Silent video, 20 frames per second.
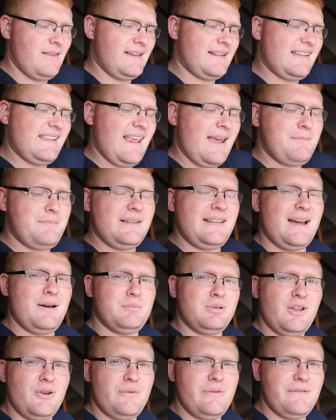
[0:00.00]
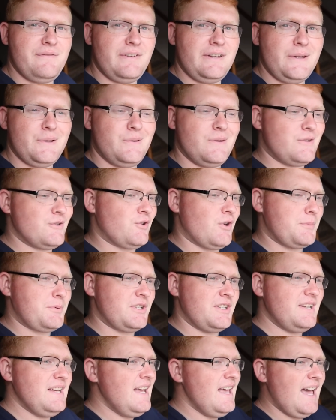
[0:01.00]
link to that be down below in the video
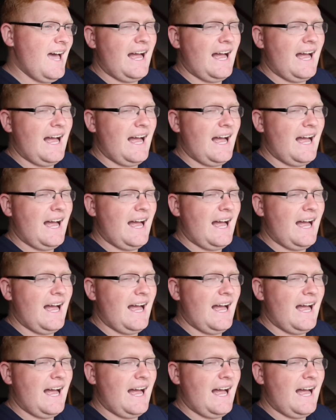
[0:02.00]
description.